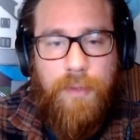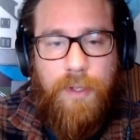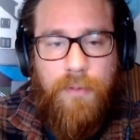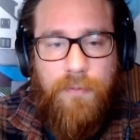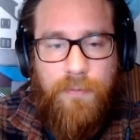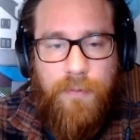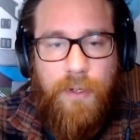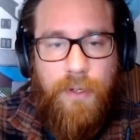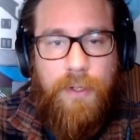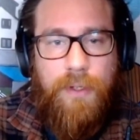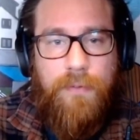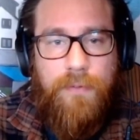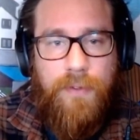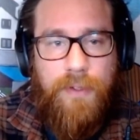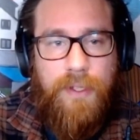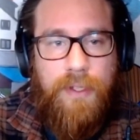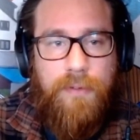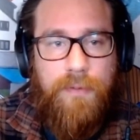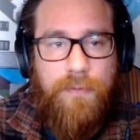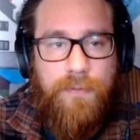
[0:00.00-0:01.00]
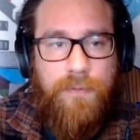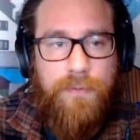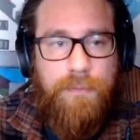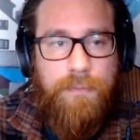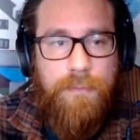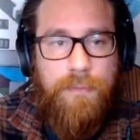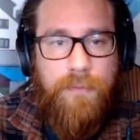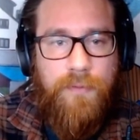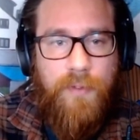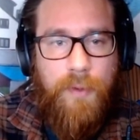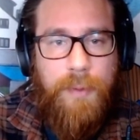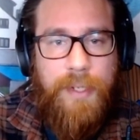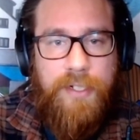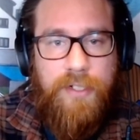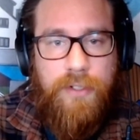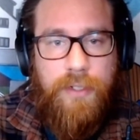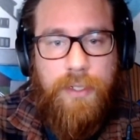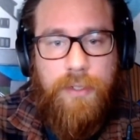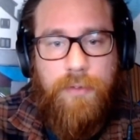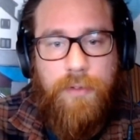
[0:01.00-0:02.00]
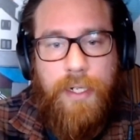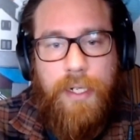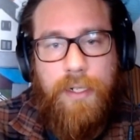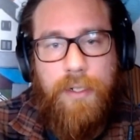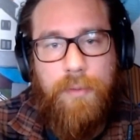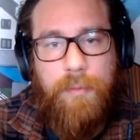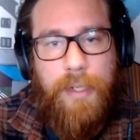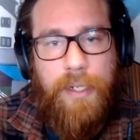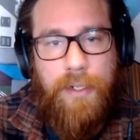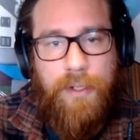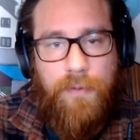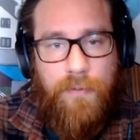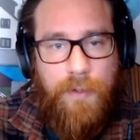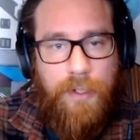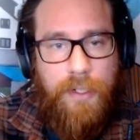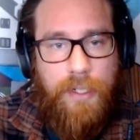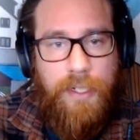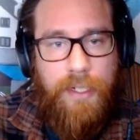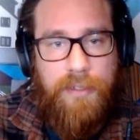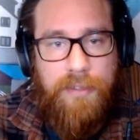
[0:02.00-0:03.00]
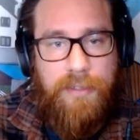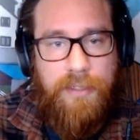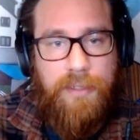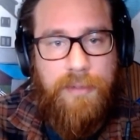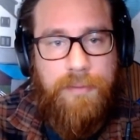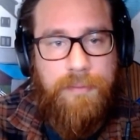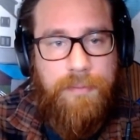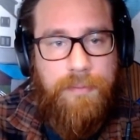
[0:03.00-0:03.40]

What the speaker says: for measuring red, it made it very easy.